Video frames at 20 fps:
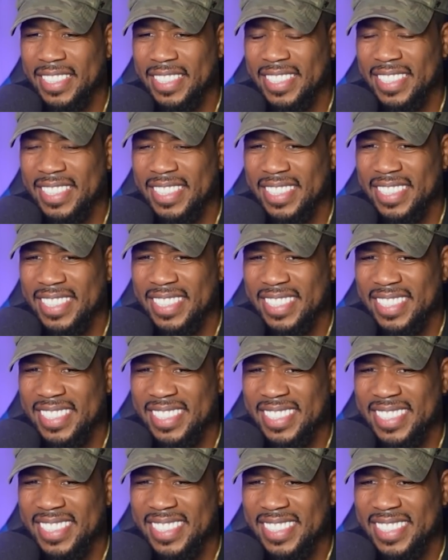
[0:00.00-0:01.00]

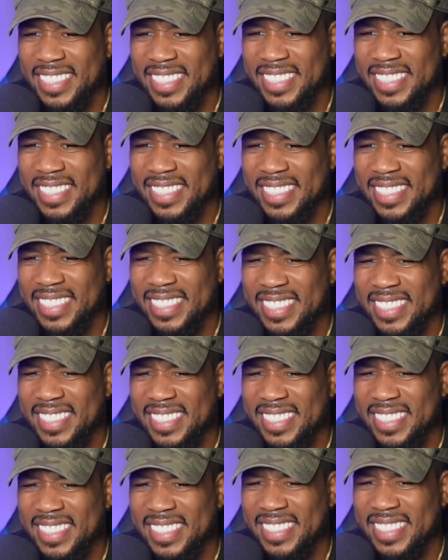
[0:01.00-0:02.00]

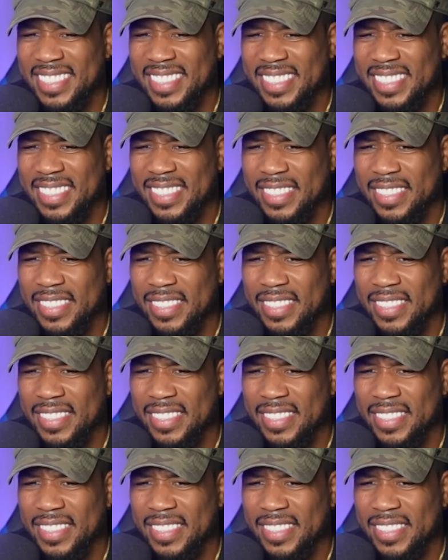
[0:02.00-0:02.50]
The person shown says nothing.